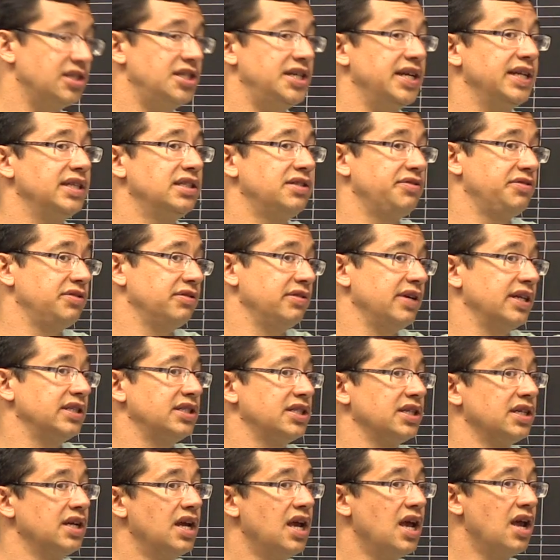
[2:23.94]
a change of
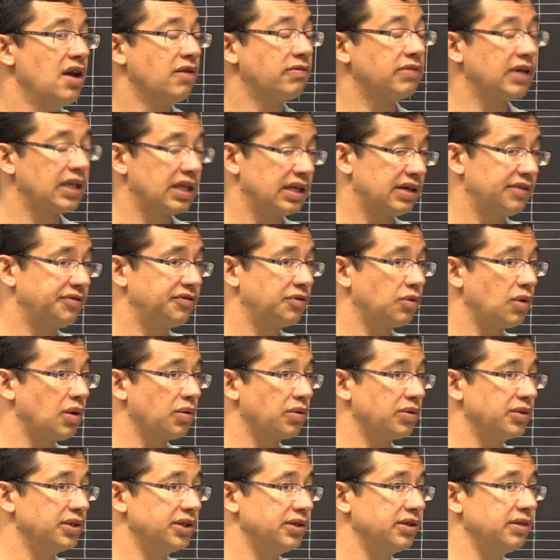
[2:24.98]
direction relative to
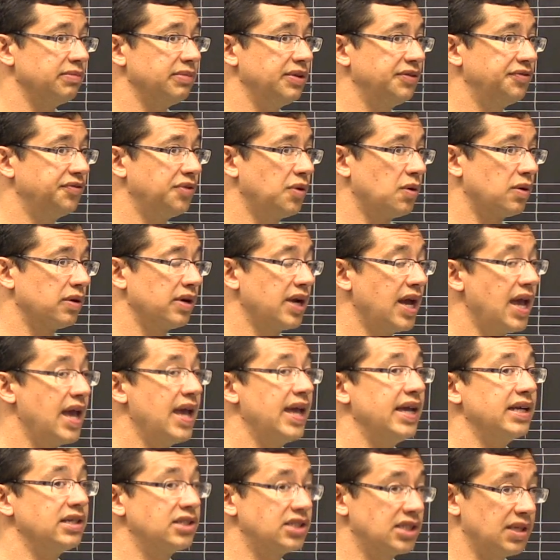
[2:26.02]
what we were doing before,
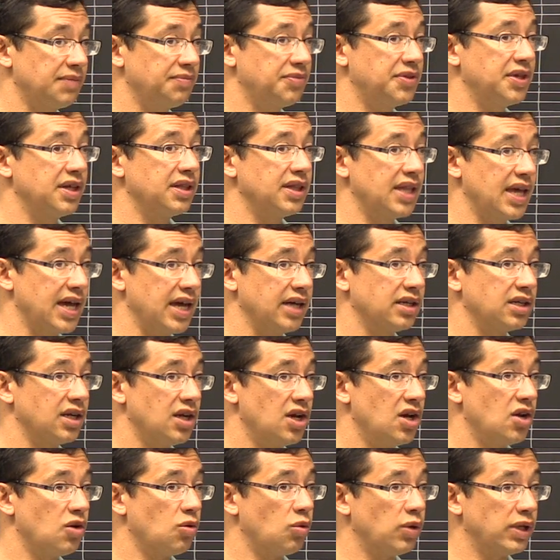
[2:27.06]
is something
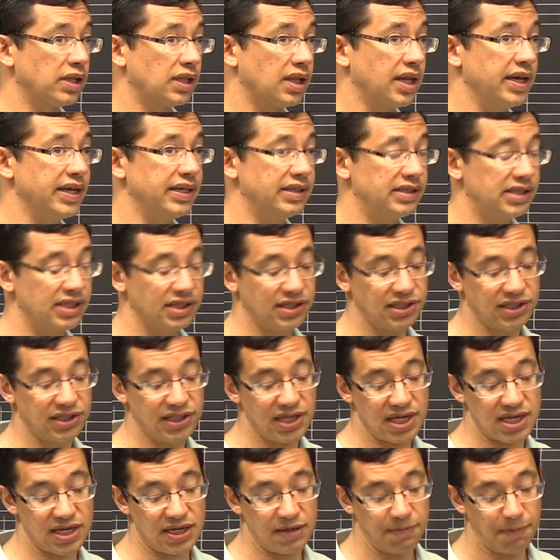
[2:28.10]
that we like to
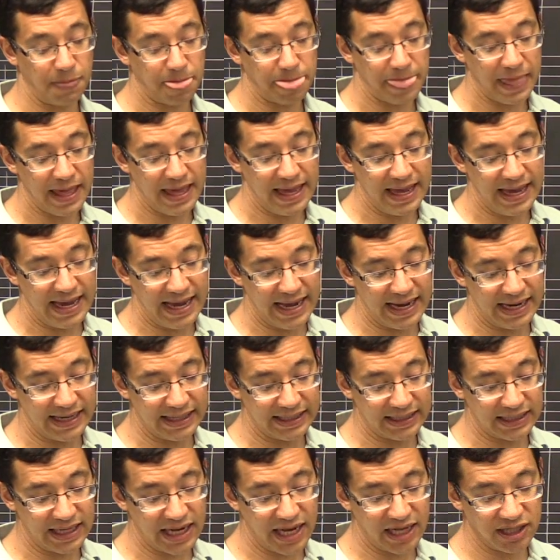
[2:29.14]
see.
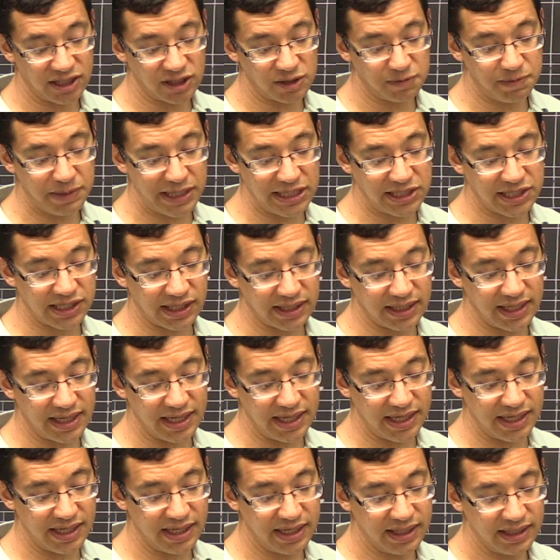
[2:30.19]

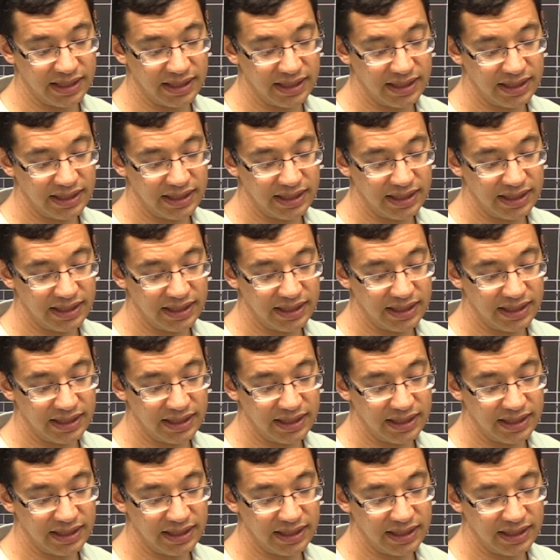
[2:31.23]
Especially